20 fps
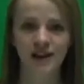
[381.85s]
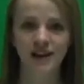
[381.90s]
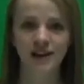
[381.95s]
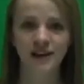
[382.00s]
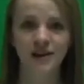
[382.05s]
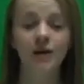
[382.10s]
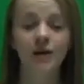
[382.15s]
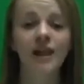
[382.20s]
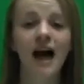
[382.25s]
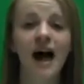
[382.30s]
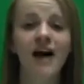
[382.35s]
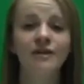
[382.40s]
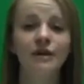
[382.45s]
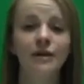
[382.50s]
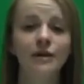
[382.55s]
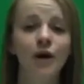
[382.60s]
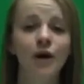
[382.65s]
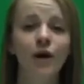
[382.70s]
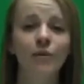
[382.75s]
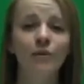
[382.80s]
you'll have a
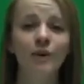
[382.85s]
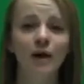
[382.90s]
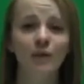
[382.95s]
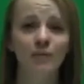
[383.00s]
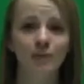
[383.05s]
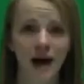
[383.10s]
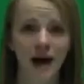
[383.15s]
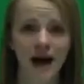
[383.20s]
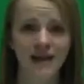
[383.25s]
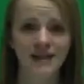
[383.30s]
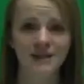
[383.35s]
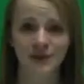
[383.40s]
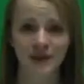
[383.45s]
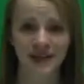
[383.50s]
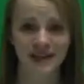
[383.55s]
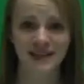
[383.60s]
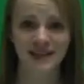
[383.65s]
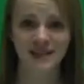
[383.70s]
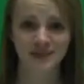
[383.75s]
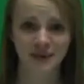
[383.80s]
Nobel Prize
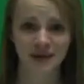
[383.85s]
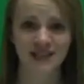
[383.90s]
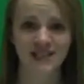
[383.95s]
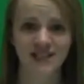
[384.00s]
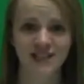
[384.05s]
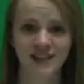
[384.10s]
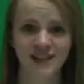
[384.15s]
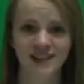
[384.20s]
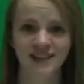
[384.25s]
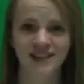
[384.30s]
winning speech.